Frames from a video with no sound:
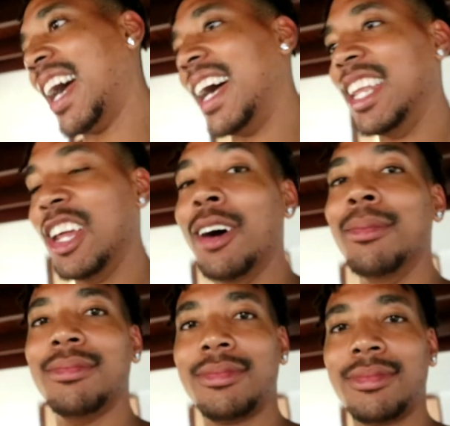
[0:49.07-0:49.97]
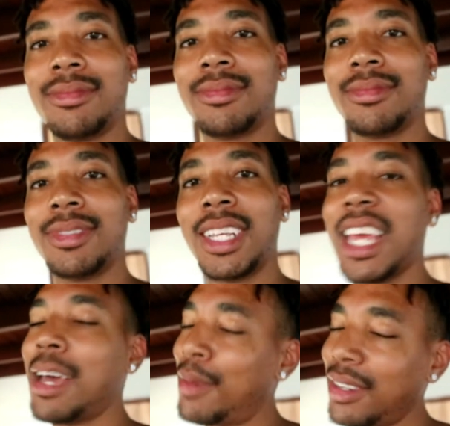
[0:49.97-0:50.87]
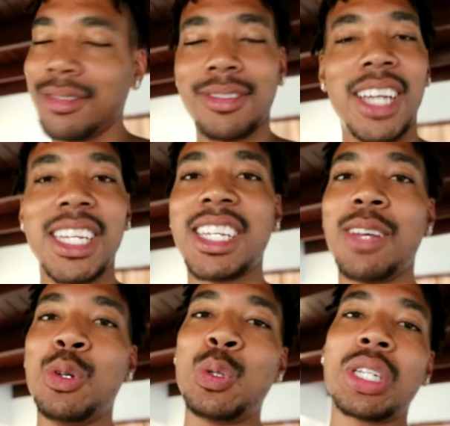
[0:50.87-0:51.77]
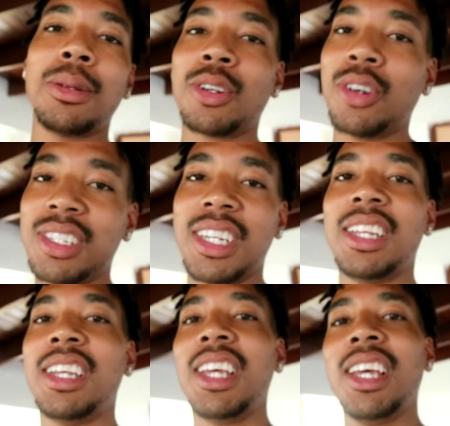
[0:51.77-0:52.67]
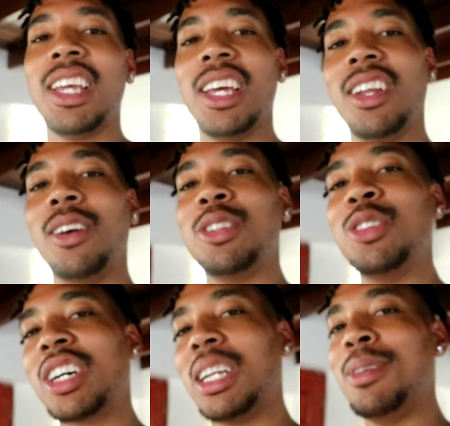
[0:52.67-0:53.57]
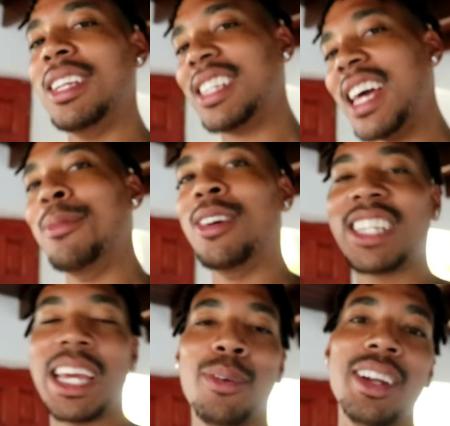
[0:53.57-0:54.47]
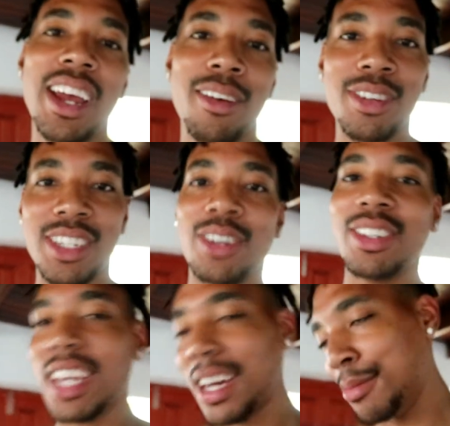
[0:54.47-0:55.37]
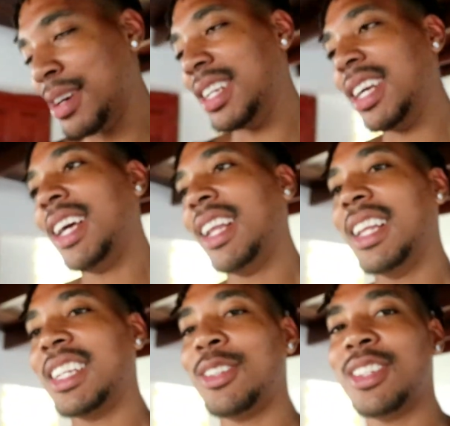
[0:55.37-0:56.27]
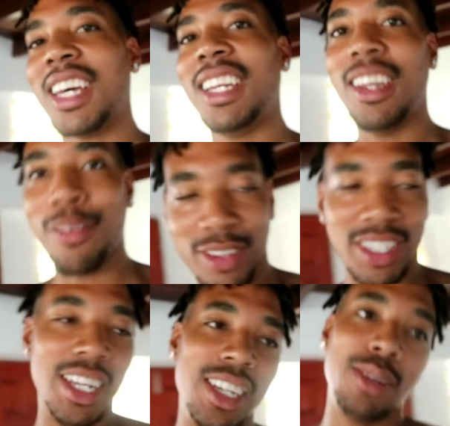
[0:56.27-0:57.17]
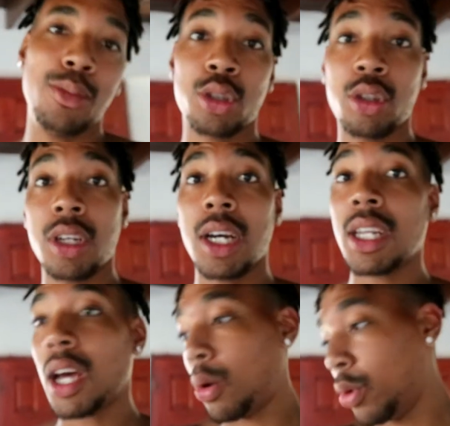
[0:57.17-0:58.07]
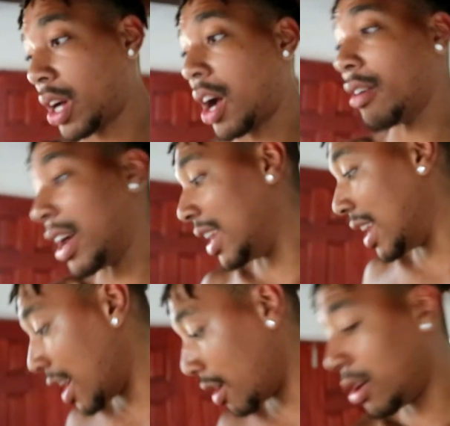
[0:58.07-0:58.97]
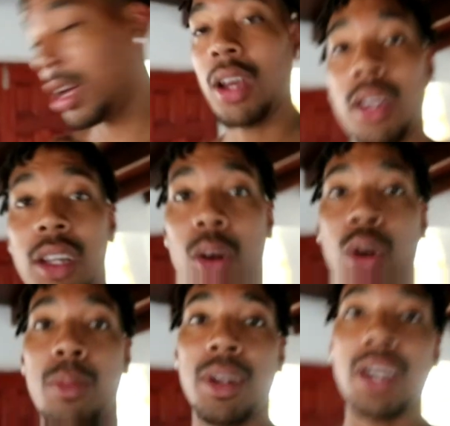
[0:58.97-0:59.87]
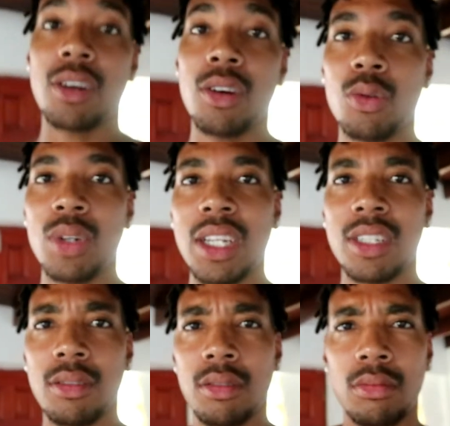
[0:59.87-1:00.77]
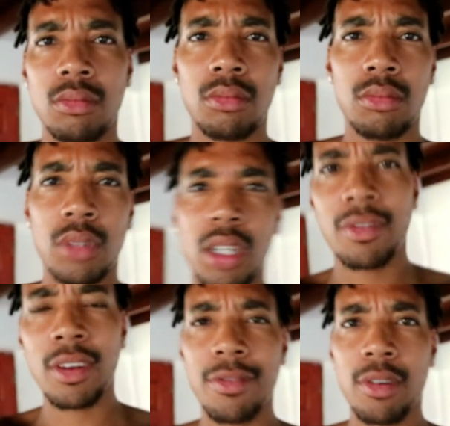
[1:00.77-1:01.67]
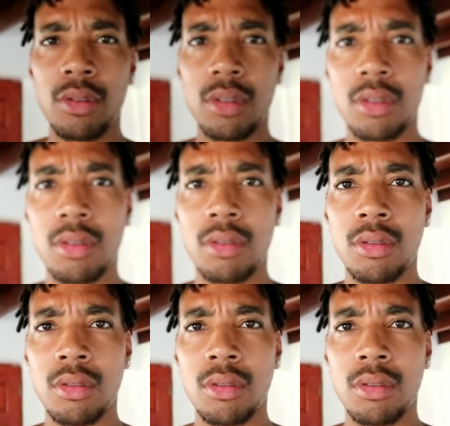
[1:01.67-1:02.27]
And yeah, man, as I said, we'll switch up the content. You know, it's not going to be the same old every single time, man. Let's do something different today. So I'm going to show you guys how I work out right now. The equipment I got, all that. Just being focused.